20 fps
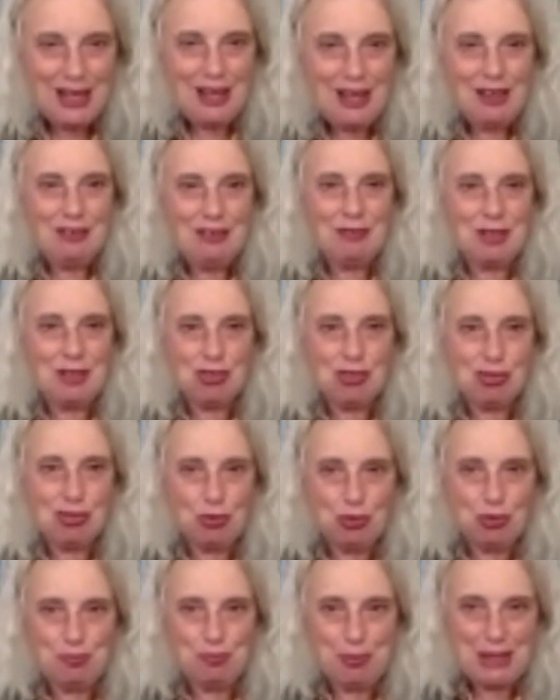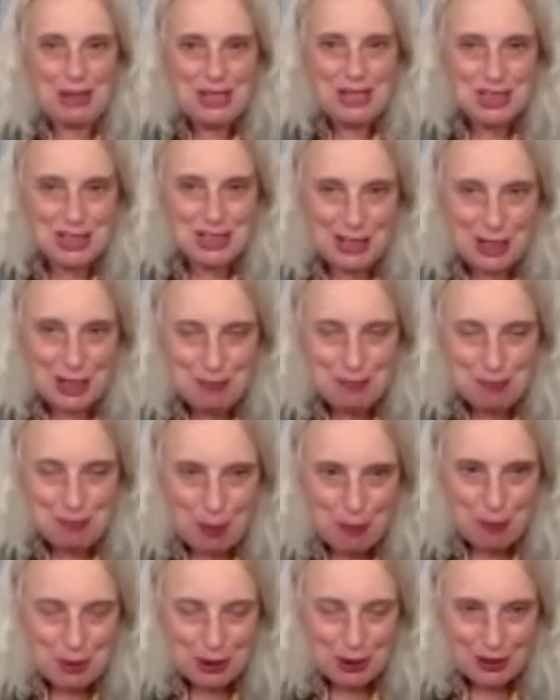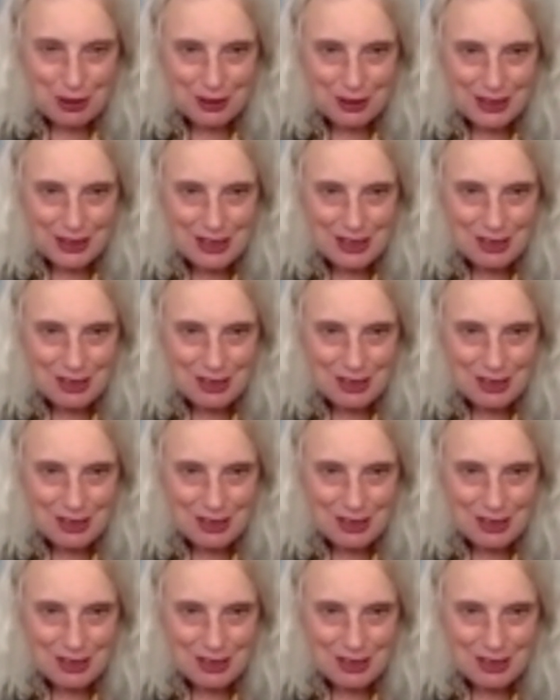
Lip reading: which was basically popular in